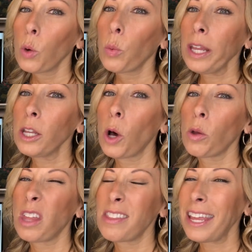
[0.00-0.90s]
we
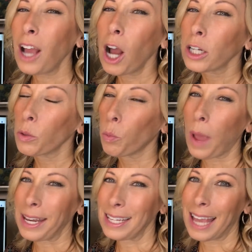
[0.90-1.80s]
know that they aren't
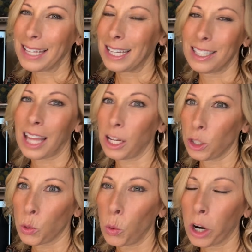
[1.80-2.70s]
ready yet to set a
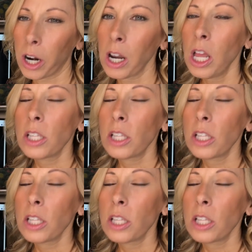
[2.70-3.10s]
tour.